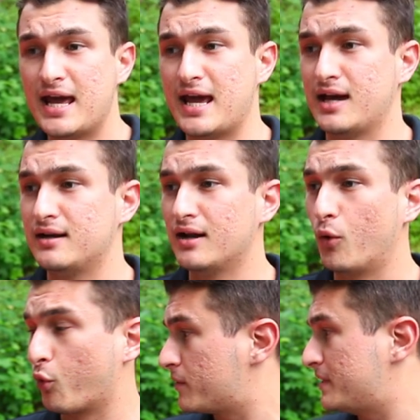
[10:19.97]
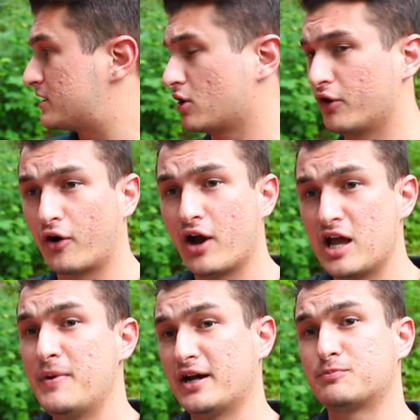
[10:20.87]
And uh, we're gonna be installing our
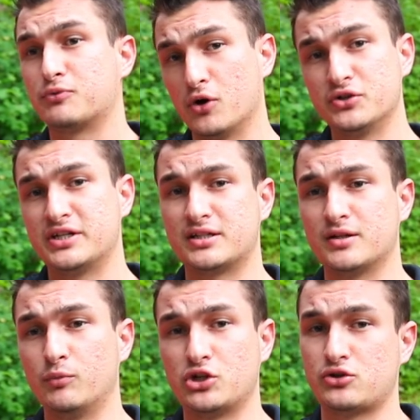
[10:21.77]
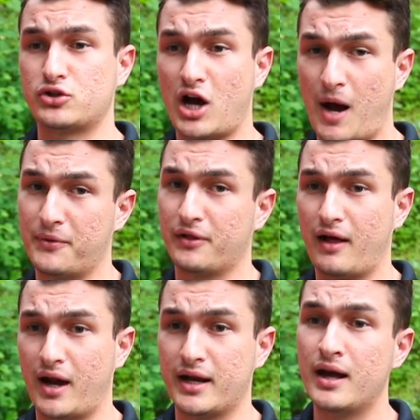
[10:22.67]
Apex Pro system, which is our top of the
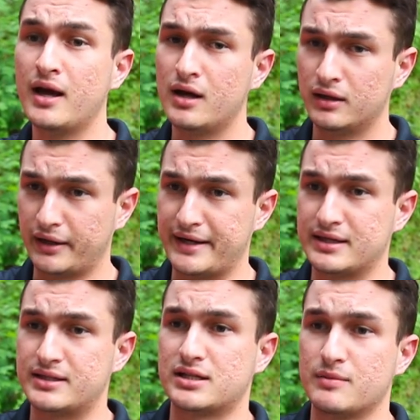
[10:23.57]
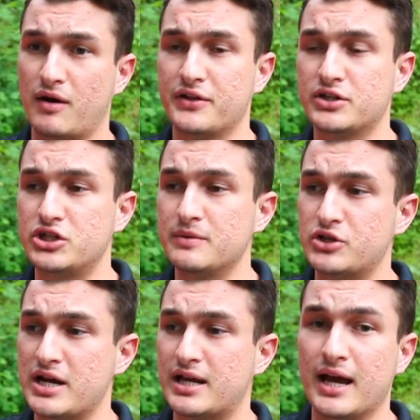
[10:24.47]
line lighting system on this Jeep
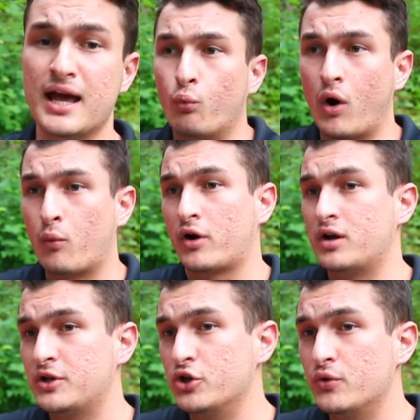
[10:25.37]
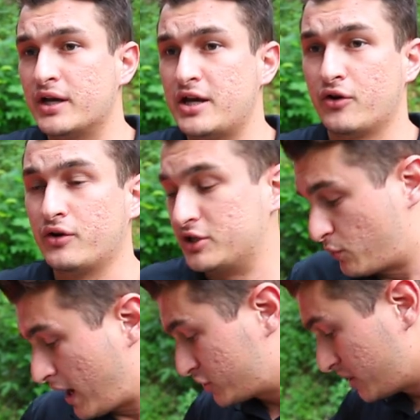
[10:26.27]
JK. What we're gonna be doing here is
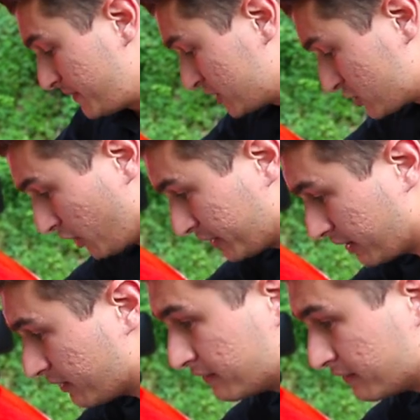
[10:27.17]
we're actually gonna be installing